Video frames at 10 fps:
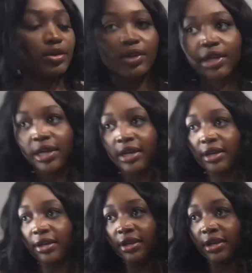
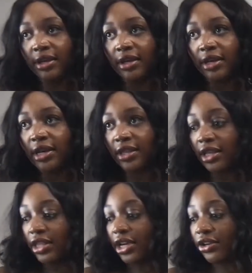Okay. And
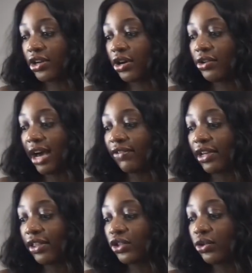then there you go. You have
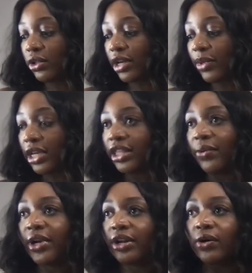another tulip. Then
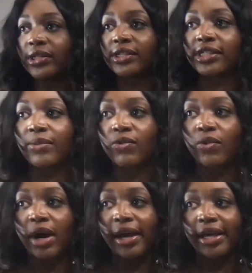we're going to go into some
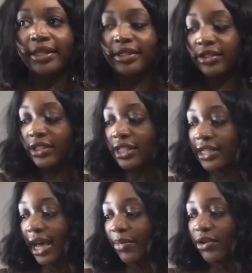white, just a
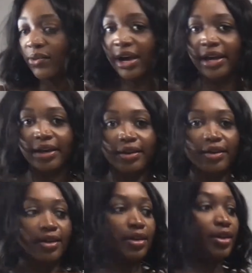tab bit of white.
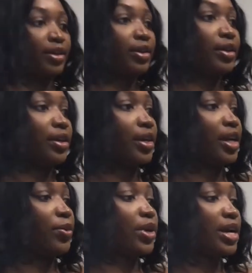
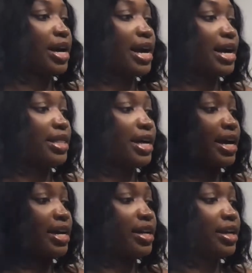And we're going to
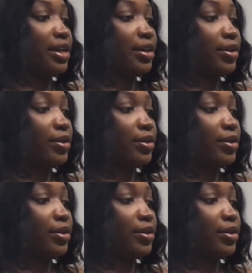highlight it